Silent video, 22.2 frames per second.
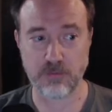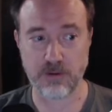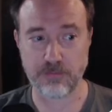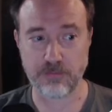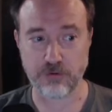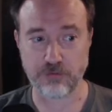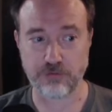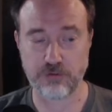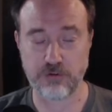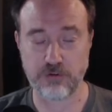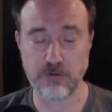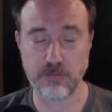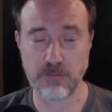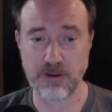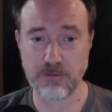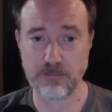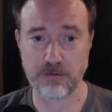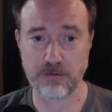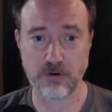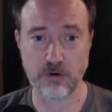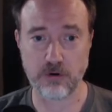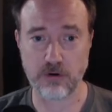And there's two main
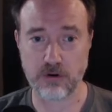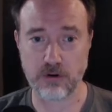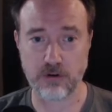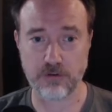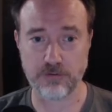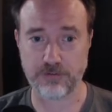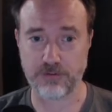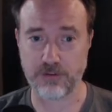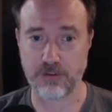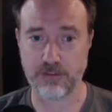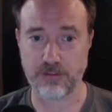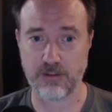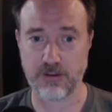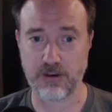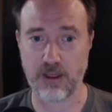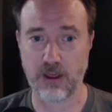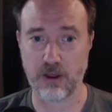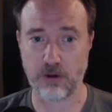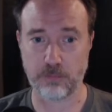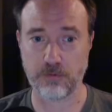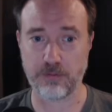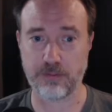protocols that
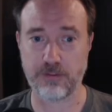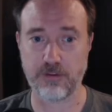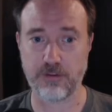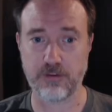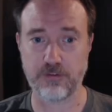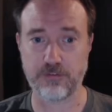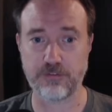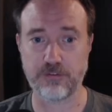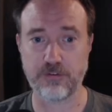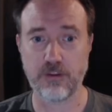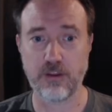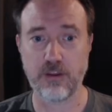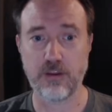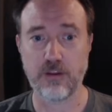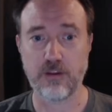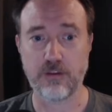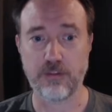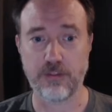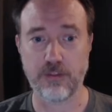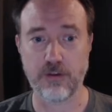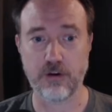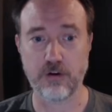help with this.
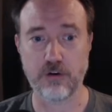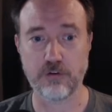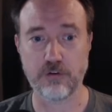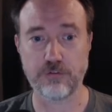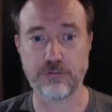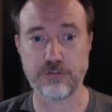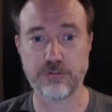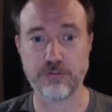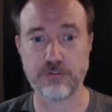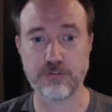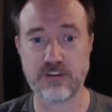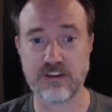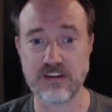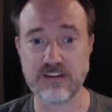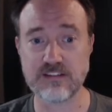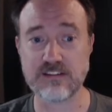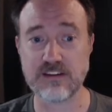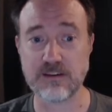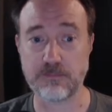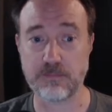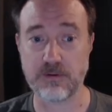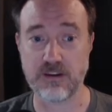There's
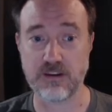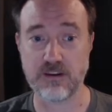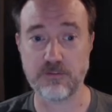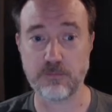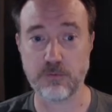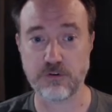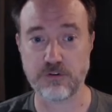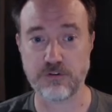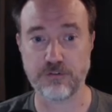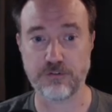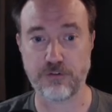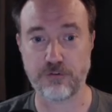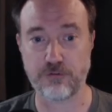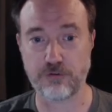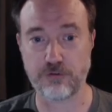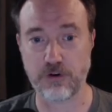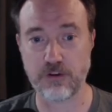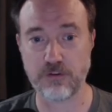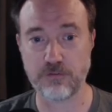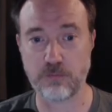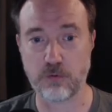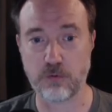TCP, which is the
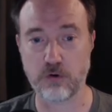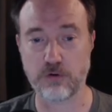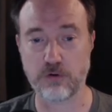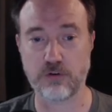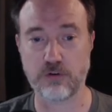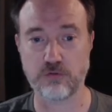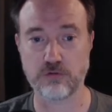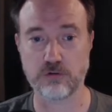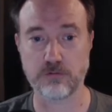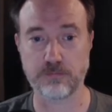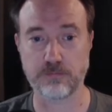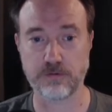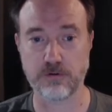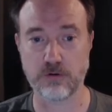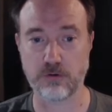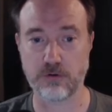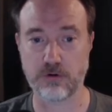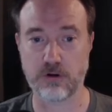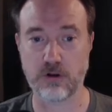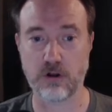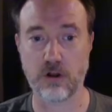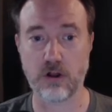Transport Control
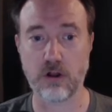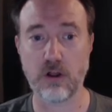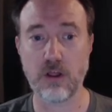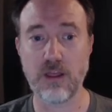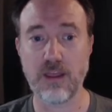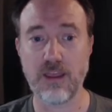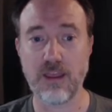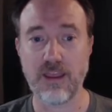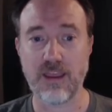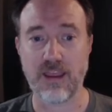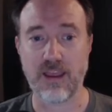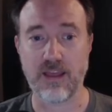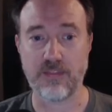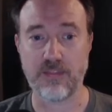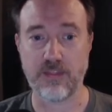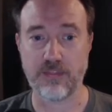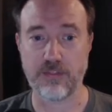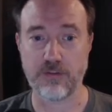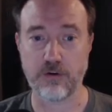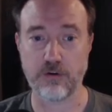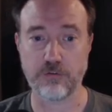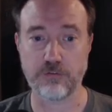Protocol, and then
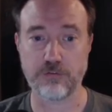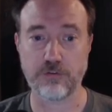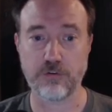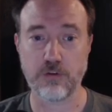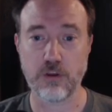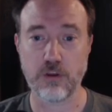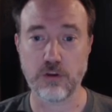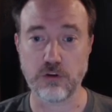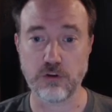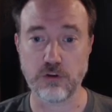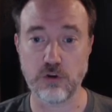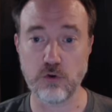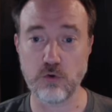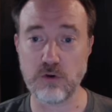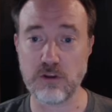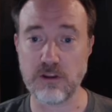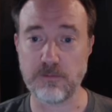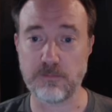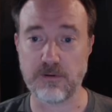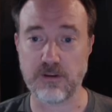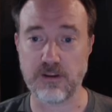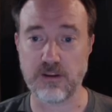there's
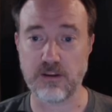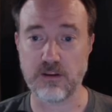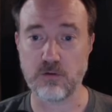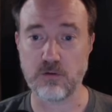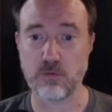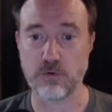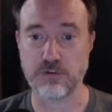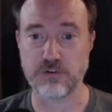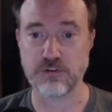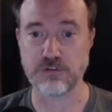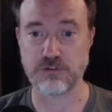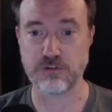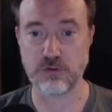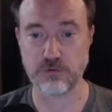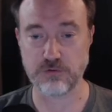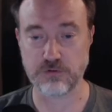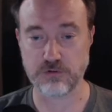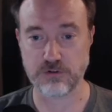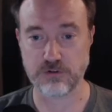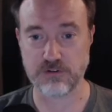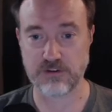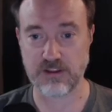UDP, which is
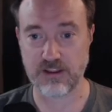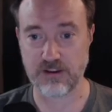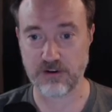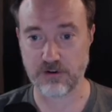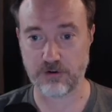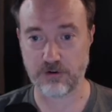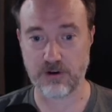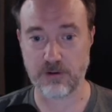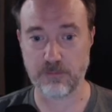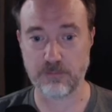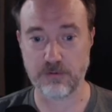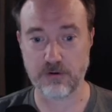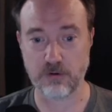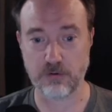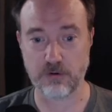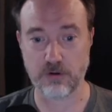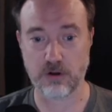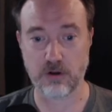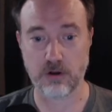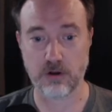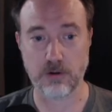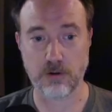User Datagram
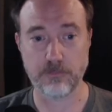Protocol.